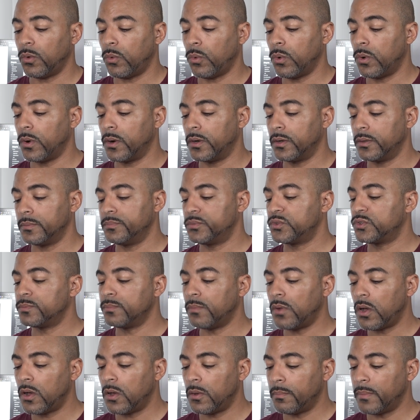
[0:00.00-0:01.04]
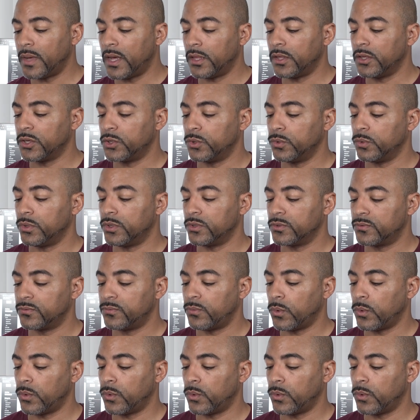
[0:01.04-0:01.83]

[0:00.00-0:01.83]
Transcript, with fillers: or small molecules